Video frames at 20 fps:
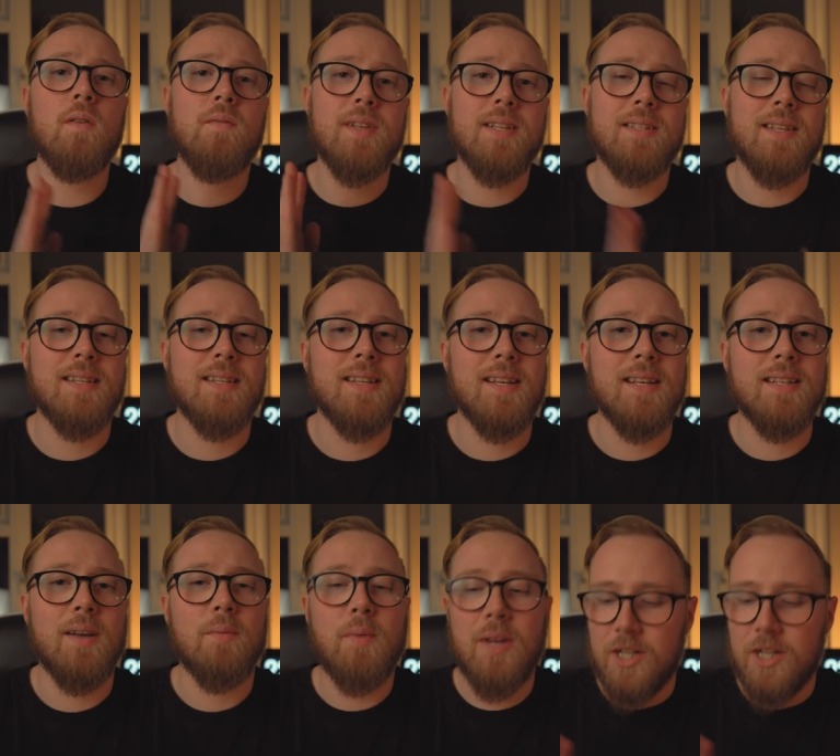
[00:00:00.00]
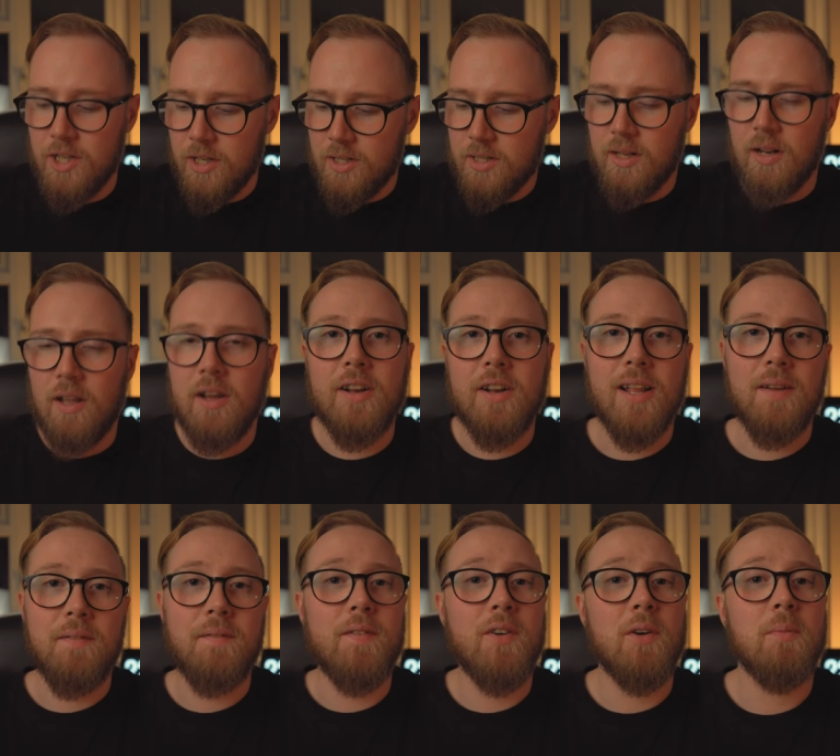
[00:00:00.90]
of the settings that we just learned in
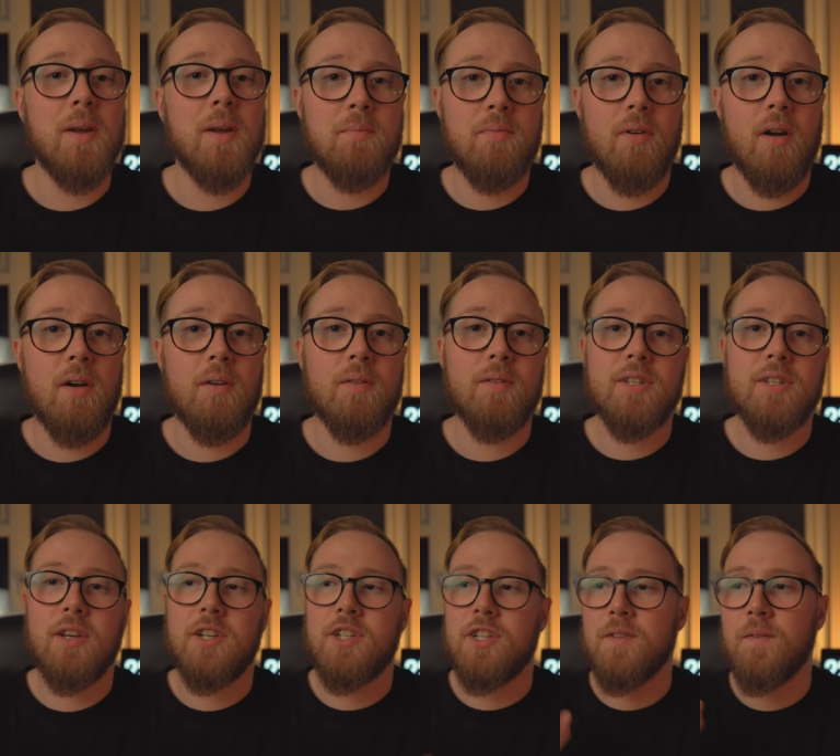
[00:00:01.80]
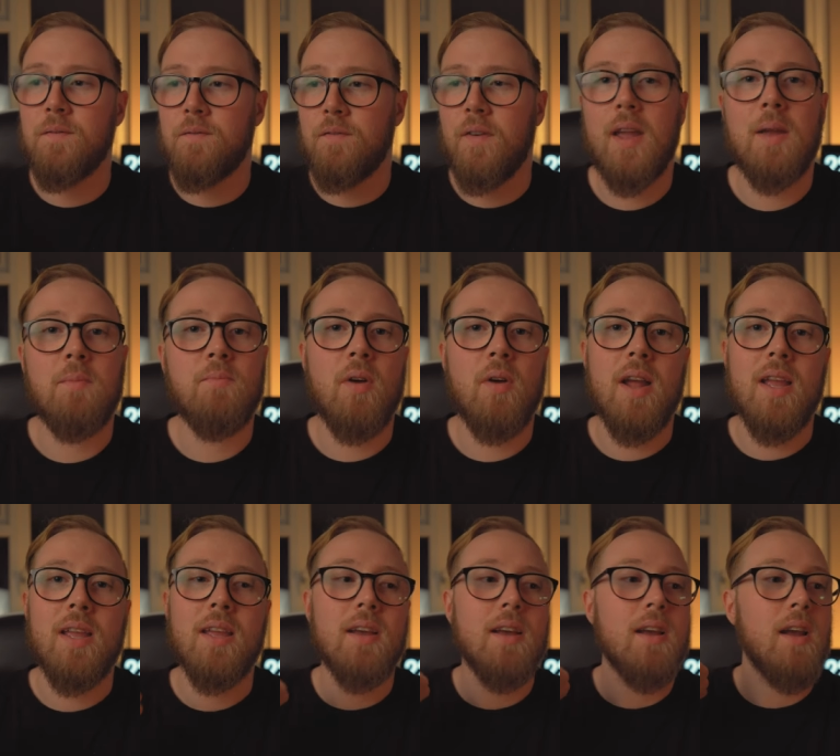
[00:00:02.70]
Filmic Pro, such as frame
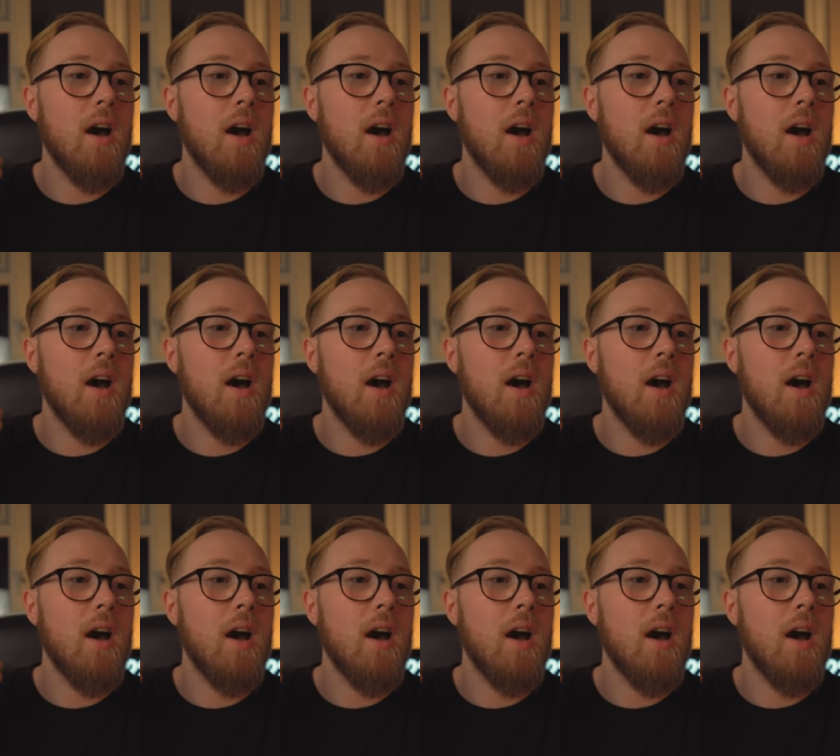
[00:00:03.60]
rate,